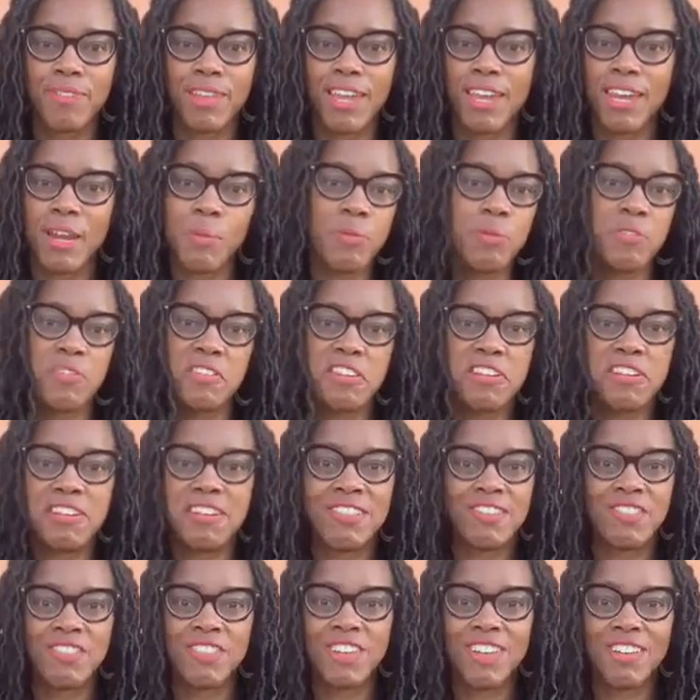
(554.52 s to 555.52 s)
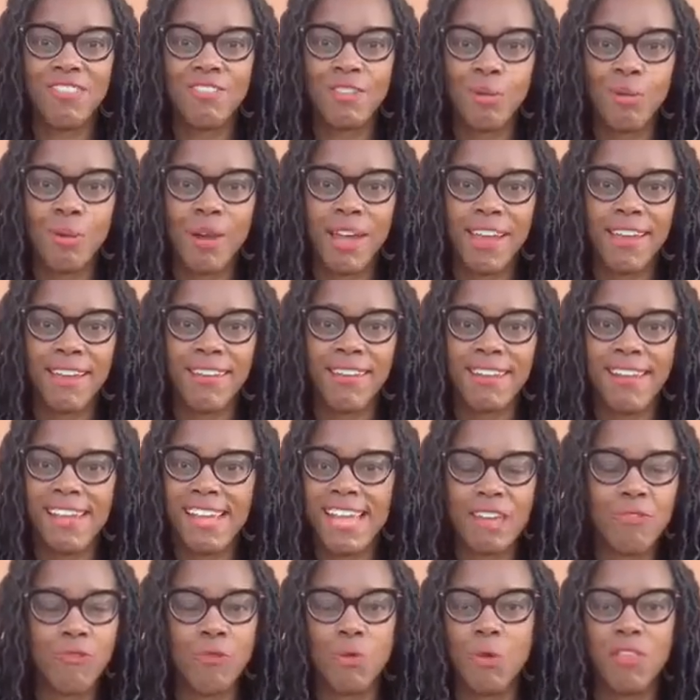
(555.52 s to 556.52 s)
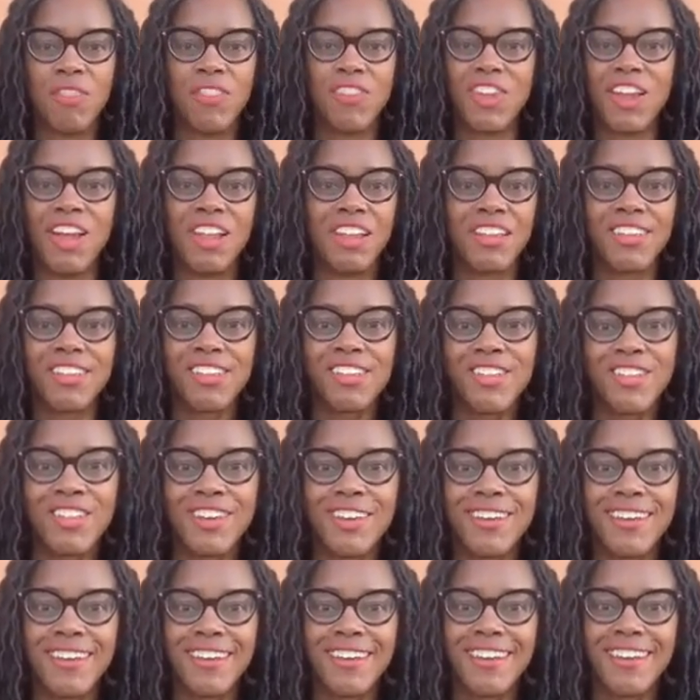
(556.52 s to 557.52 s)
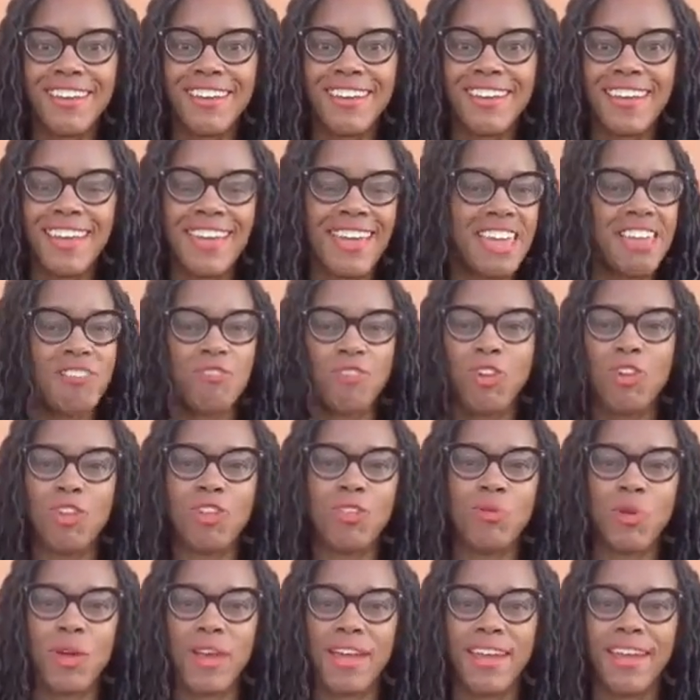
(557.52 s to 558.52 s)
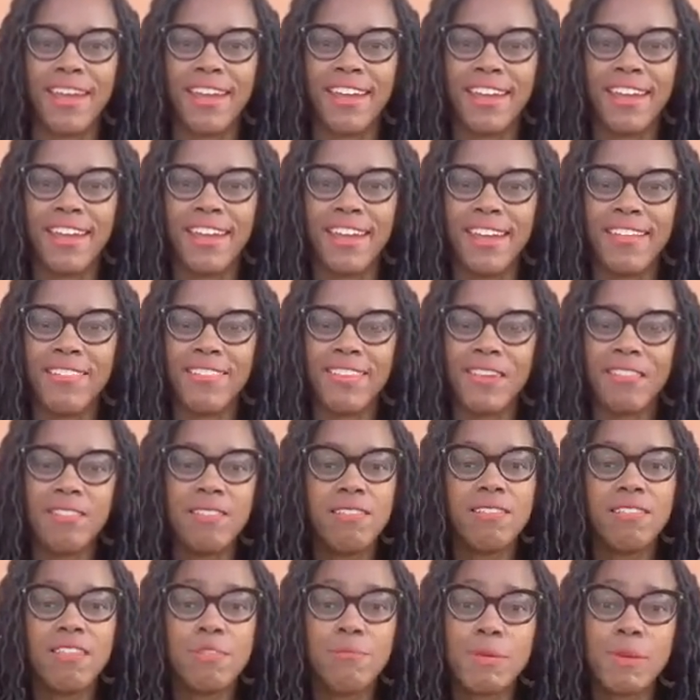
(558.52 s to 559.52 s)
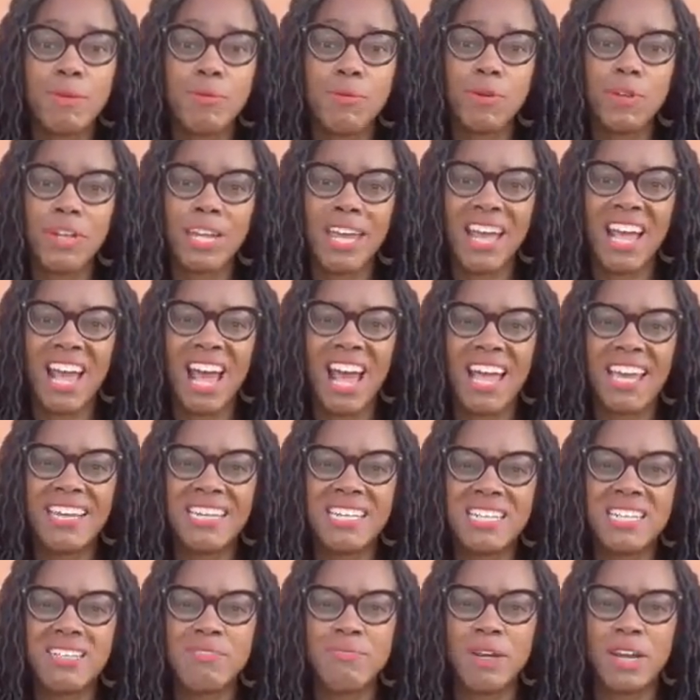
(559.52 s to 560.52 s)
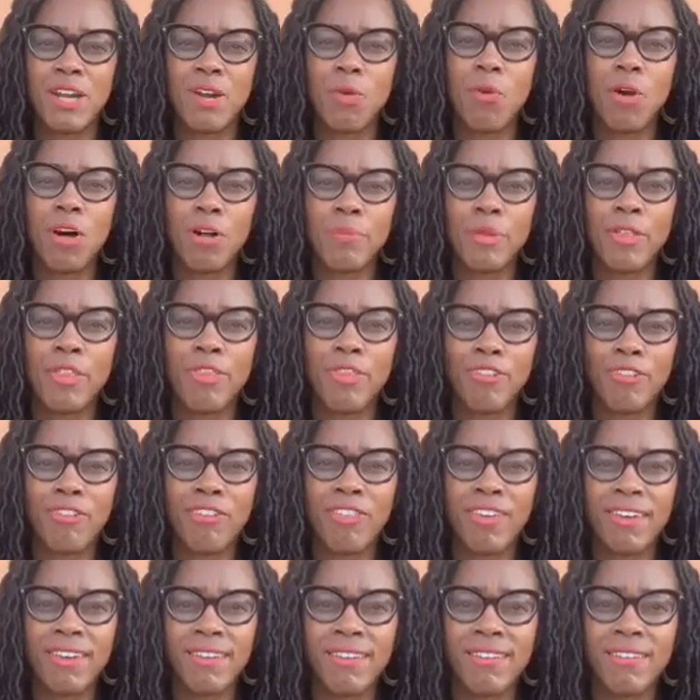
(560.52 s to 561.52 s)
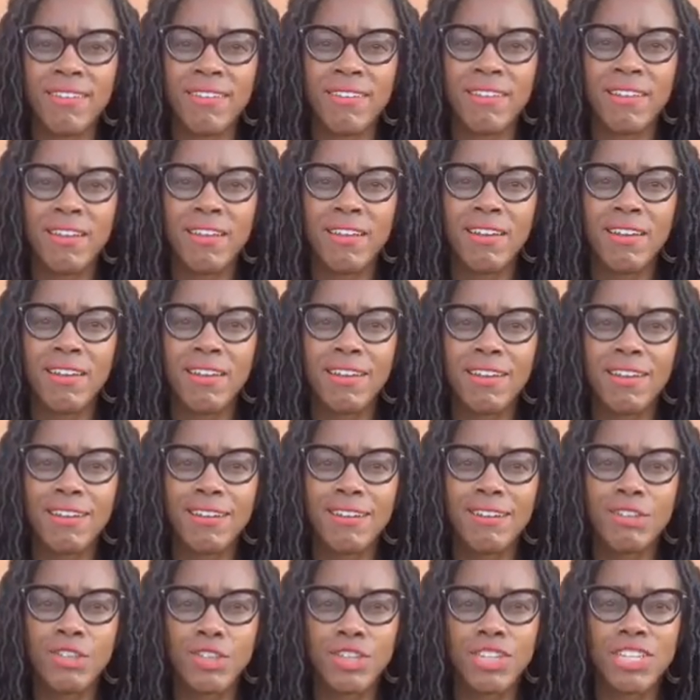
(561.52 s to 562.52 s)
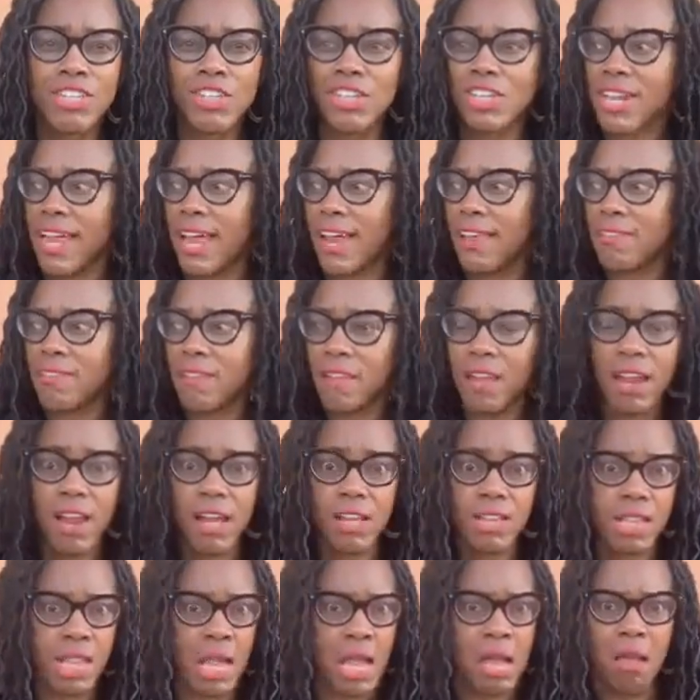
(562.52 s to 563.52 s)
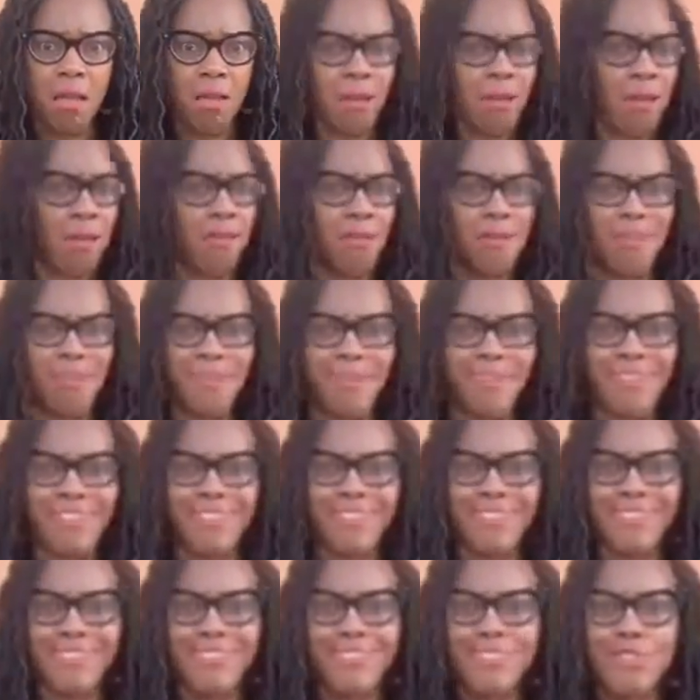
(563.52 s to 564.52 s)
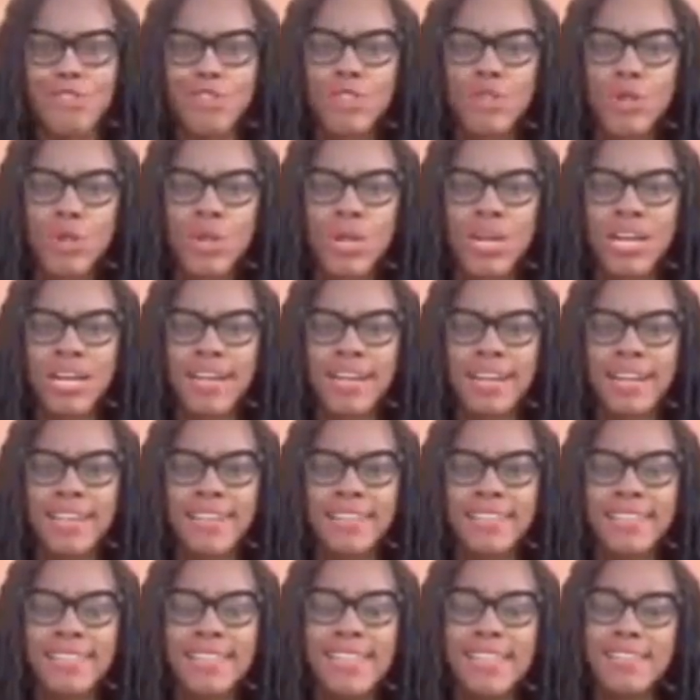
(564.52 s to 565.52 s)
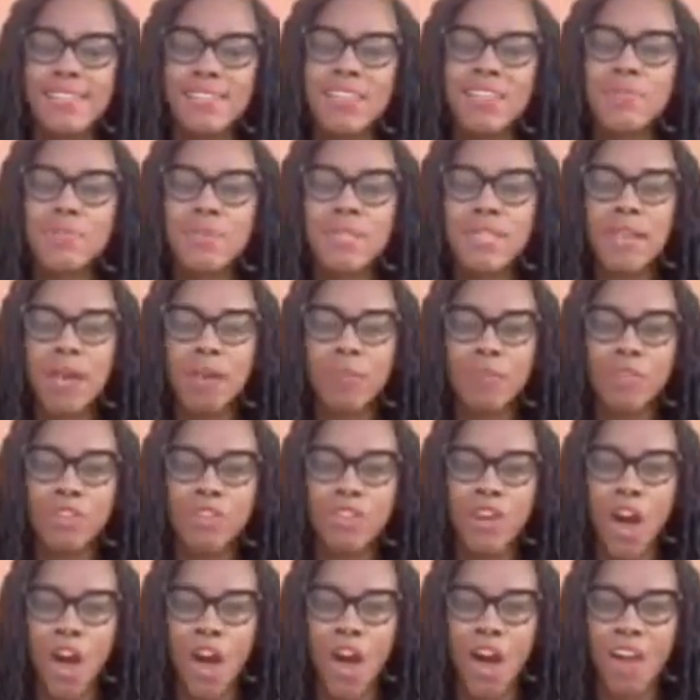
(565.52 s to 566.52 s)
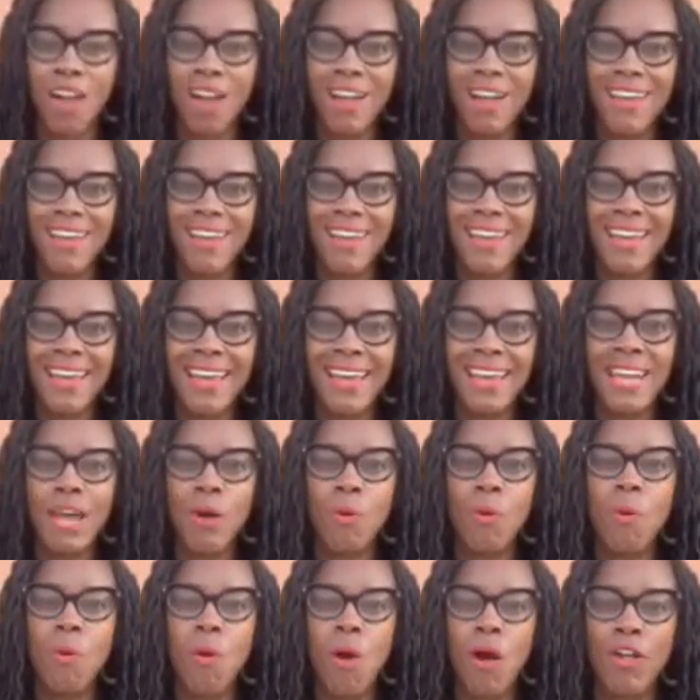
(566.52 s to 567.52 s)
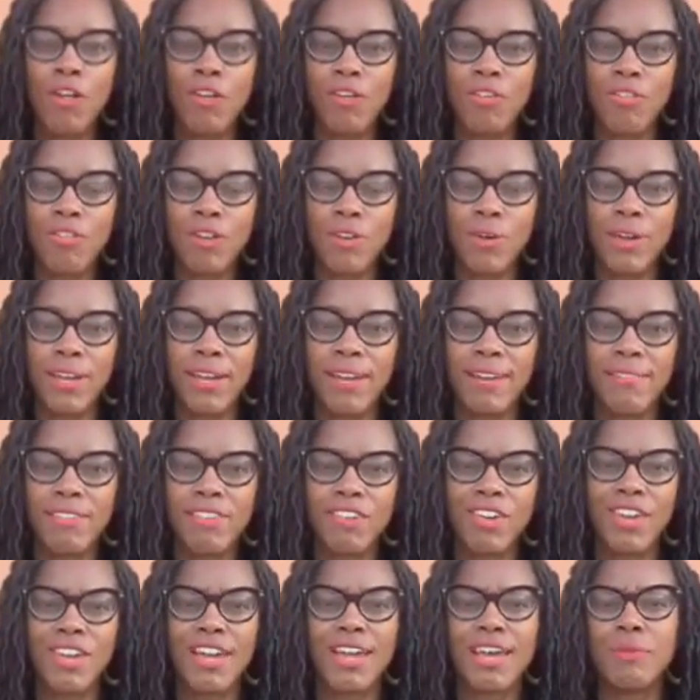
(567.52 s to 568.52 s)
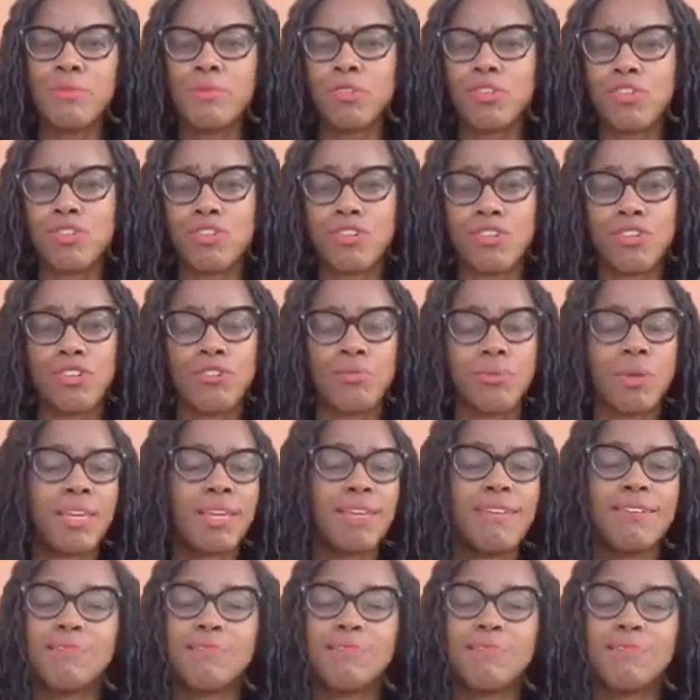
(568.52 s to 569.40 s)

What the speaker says: And I proceeded to just give it away. I gave away the knowledge. I gave it all away. And then some people were like, I need somebody to walk me through this. Would you teach a class? And I was like, sure. Let's set up a time to talk and I will walk you through it. And they're like, how much you charge me?